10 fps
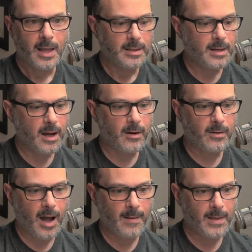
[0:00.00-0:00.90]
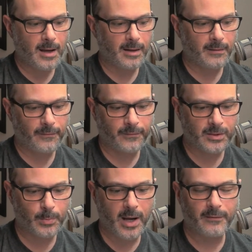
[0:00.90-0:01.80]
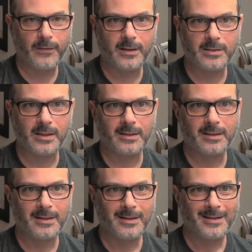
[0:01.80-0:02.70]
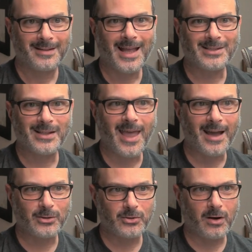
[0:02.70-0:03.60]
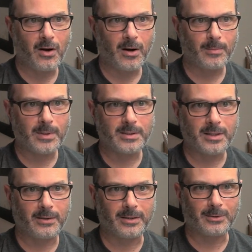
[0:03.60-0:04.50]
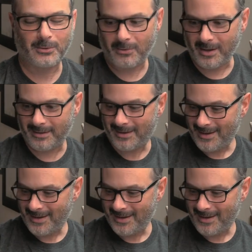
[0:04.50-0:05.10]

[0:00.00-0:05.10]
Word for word: No, I'm not going to f- spray fix it. That's an extra art material, Craig.